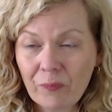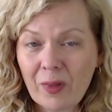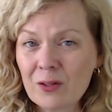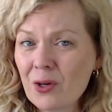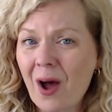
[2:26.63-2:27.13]

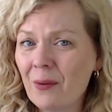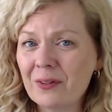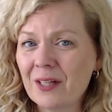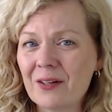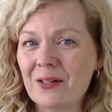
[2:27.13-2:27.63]
So I will
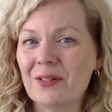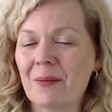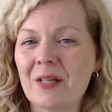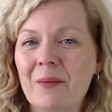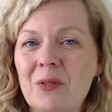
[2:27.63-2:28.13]
tell you,
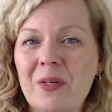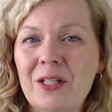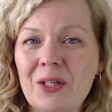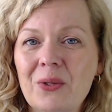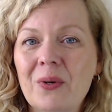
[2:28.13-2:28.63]
sometimes we
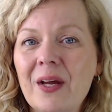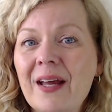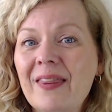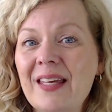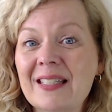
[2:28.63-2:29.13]
do
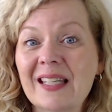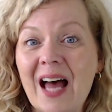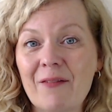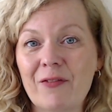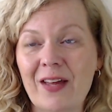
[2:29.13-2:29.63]
these
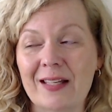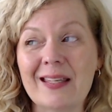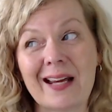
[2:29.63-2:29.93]
live events.